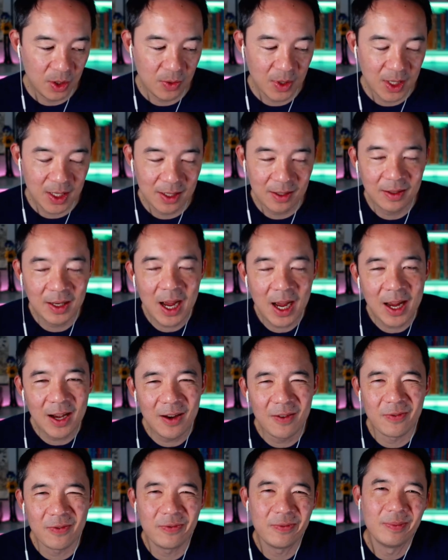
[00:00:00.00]
can kind
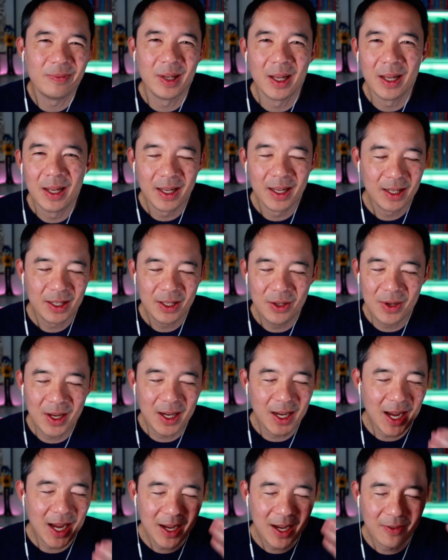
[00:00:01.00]
of
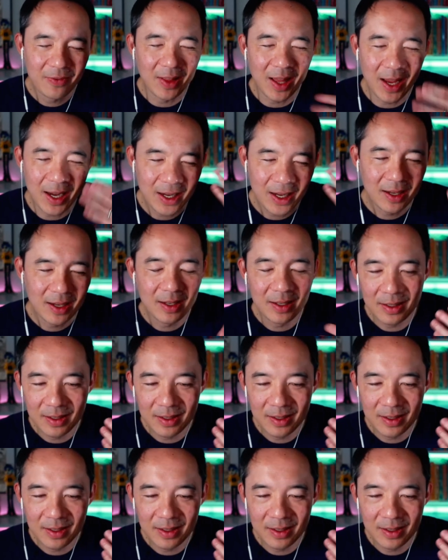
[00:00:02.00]
like